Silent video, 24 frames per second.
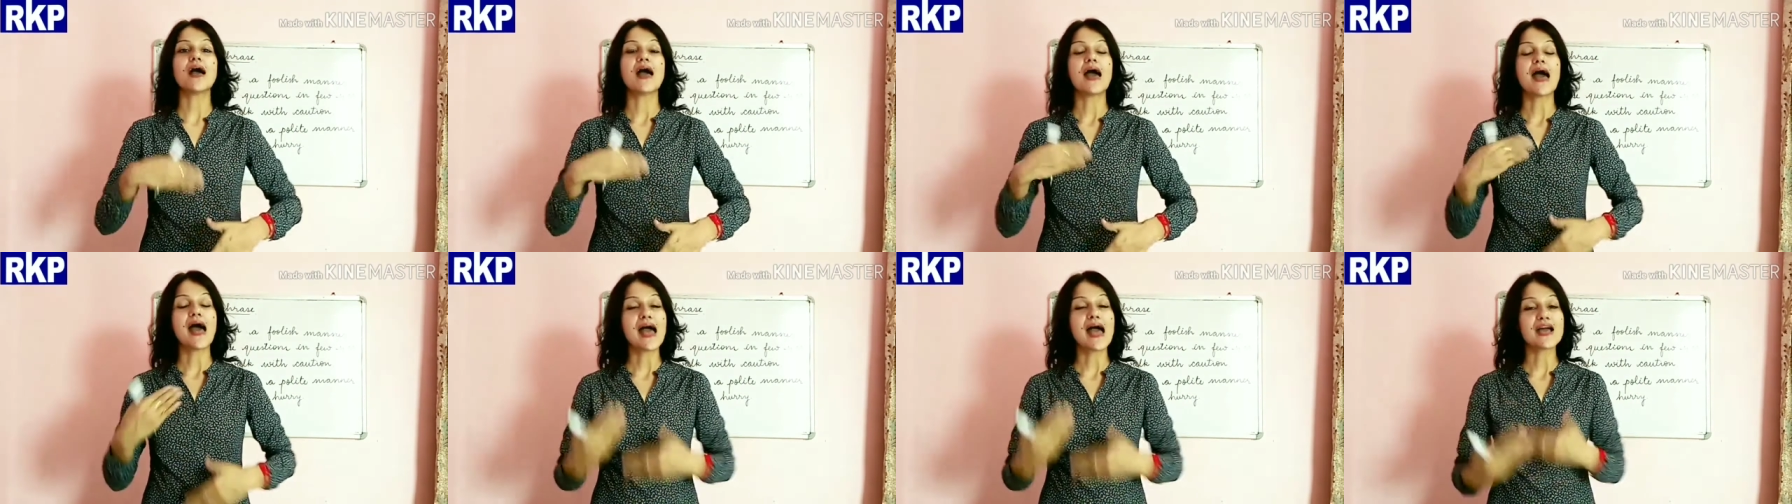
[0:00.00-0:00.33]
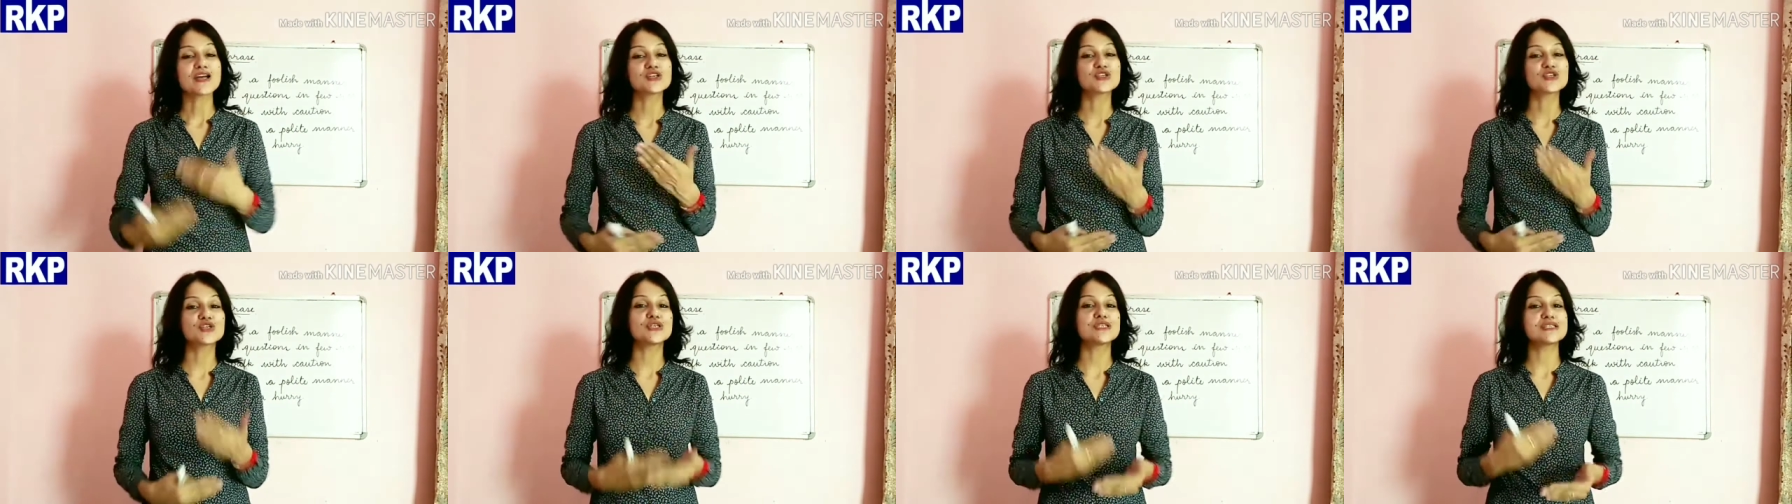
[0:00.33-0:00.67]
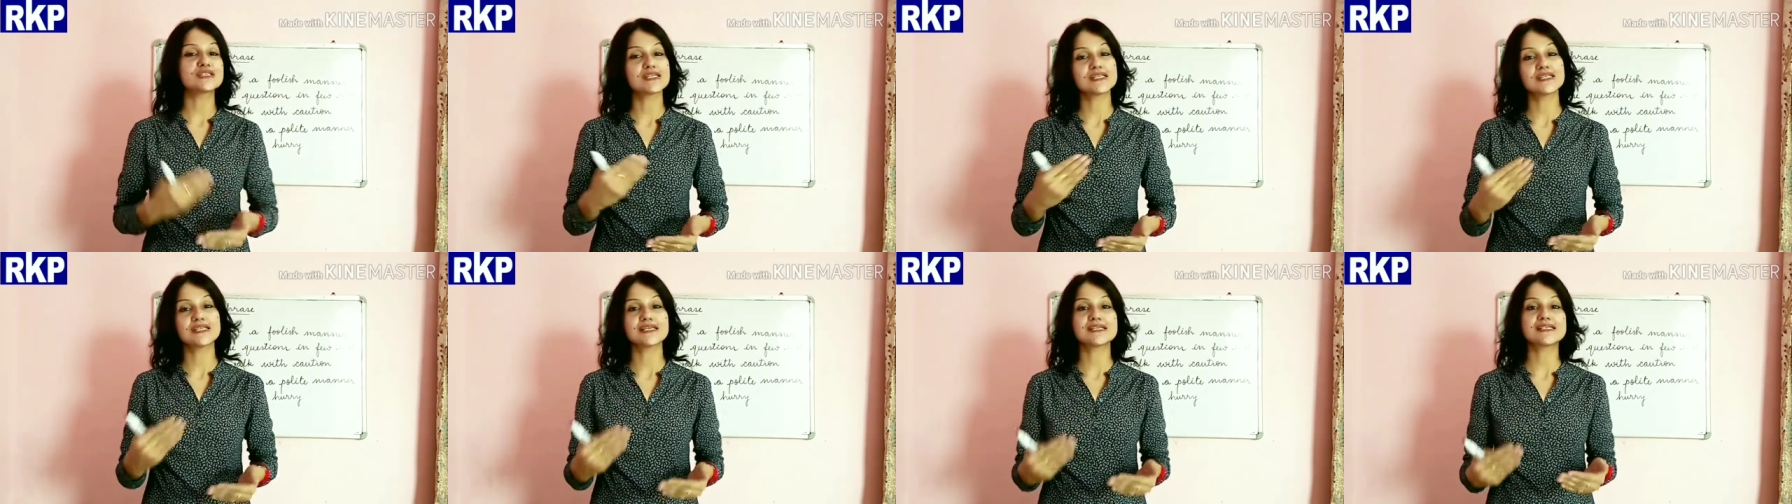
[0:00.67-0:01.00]
actions
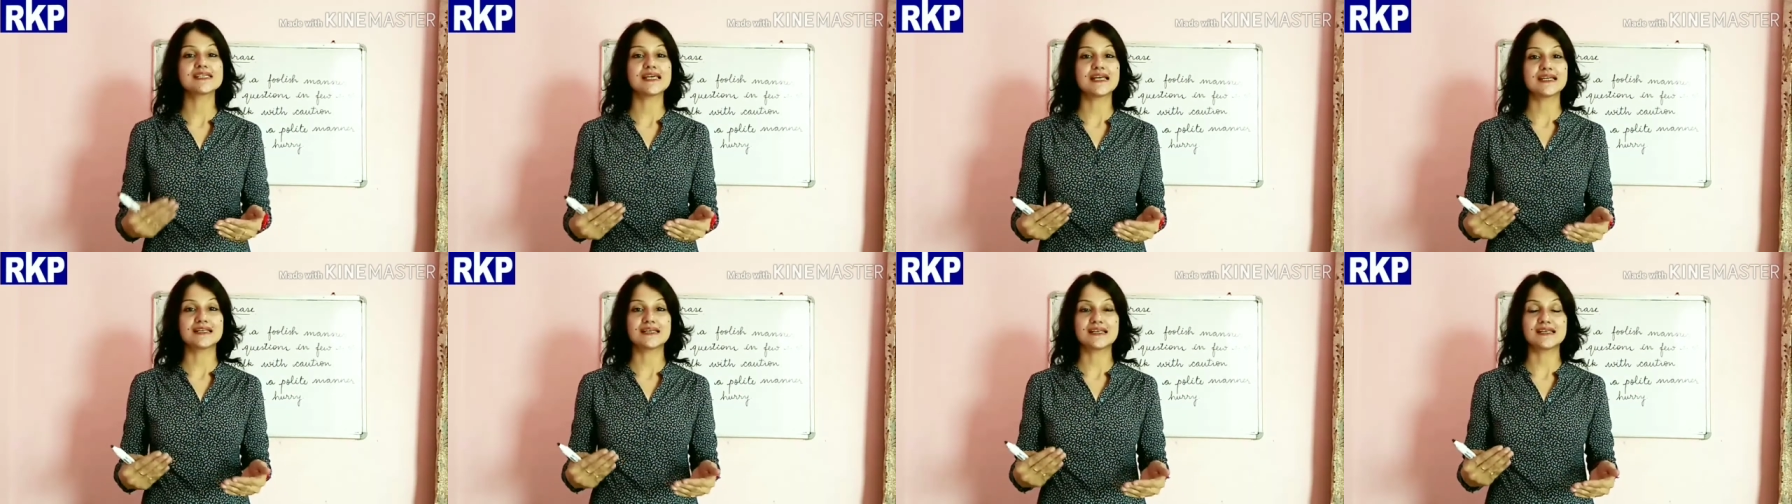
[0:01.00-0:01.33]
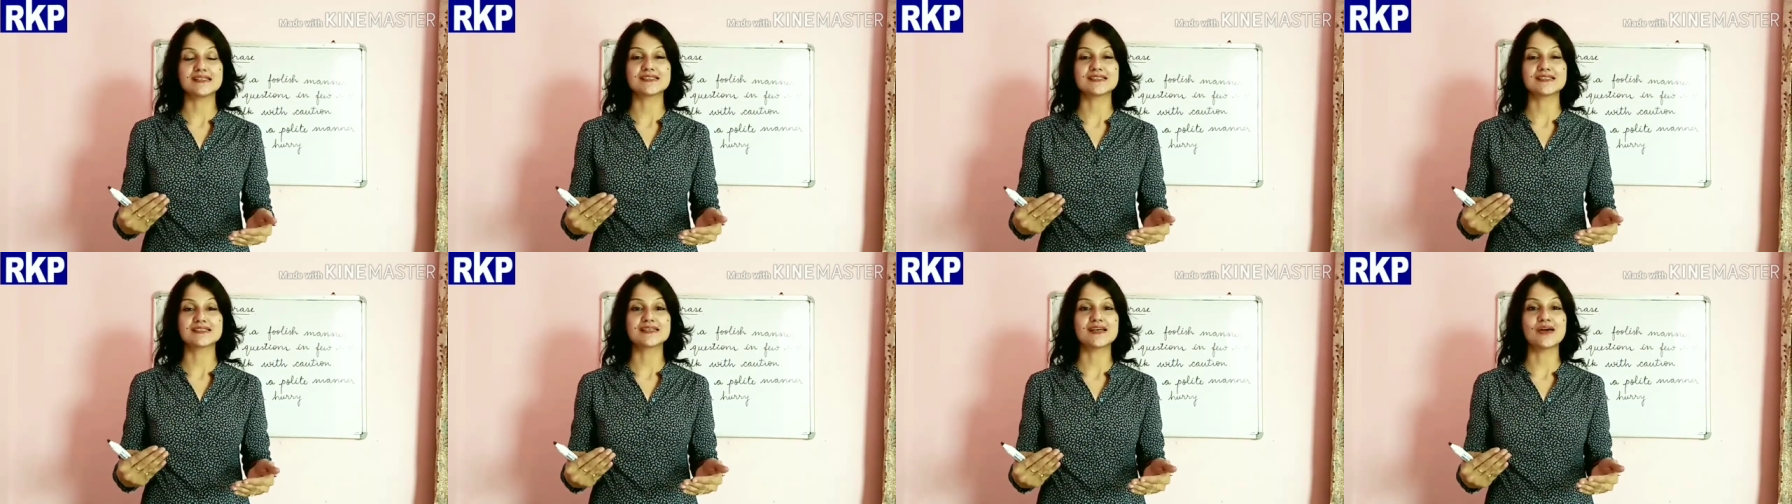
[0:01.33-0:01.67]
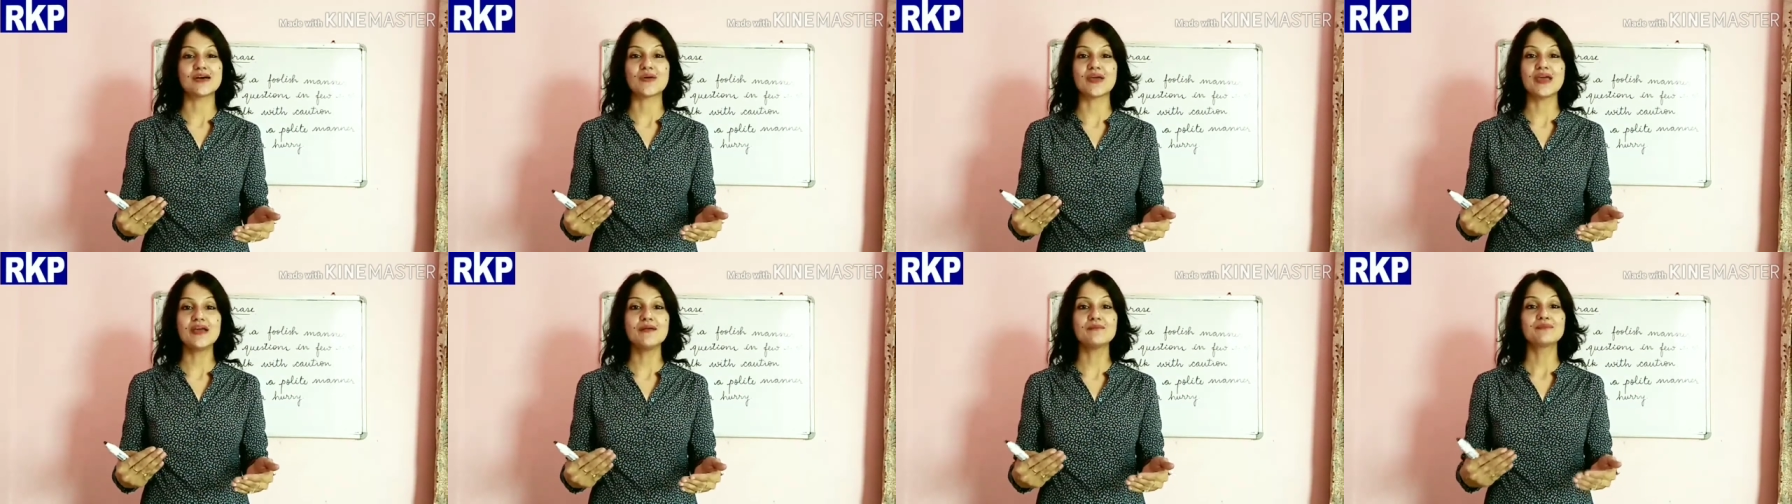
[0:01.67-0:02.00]
in the sentence,
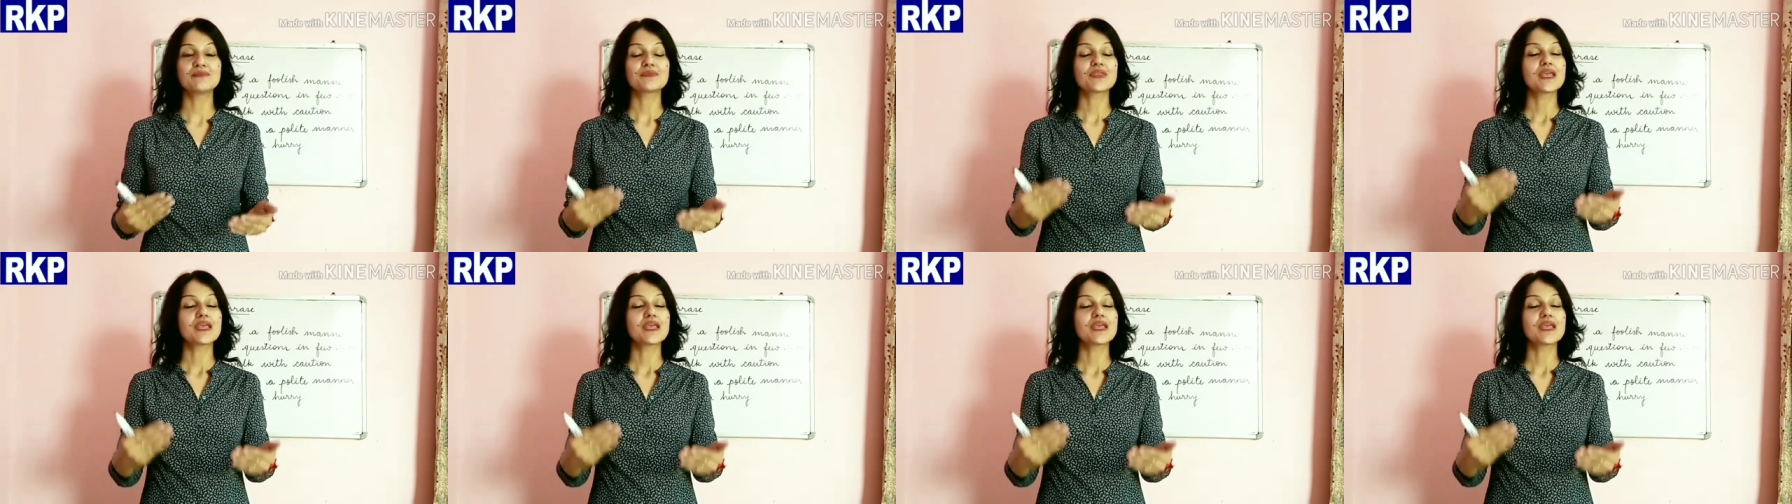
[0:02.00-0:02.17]
okay,